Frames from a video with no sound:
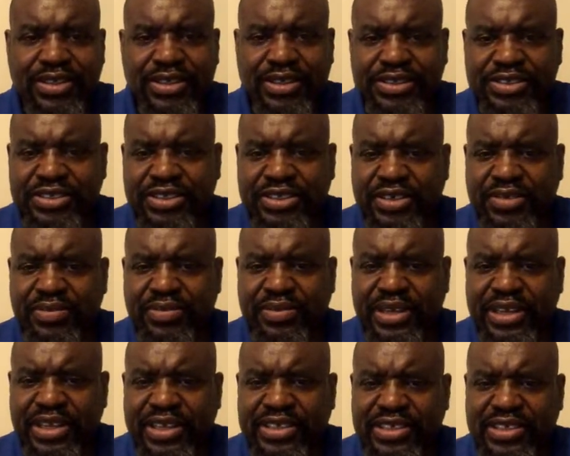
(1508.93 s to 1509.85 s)
should have
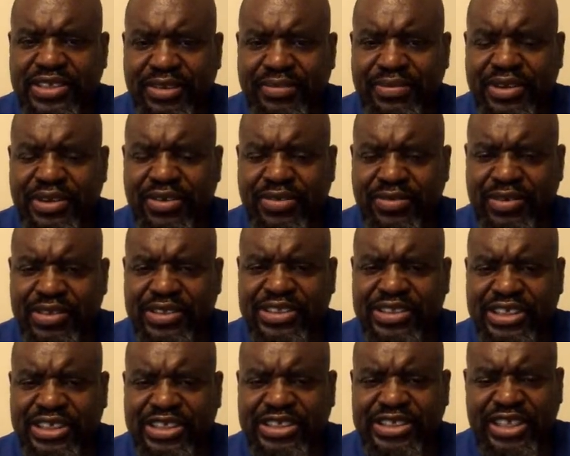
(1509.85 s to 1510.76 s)
been his limit of
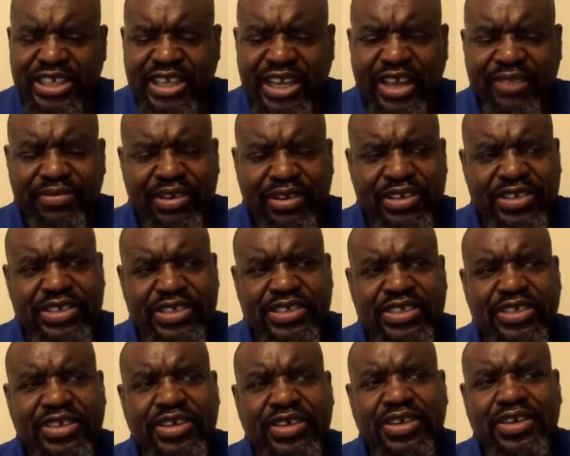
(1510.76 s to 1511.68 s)
168 because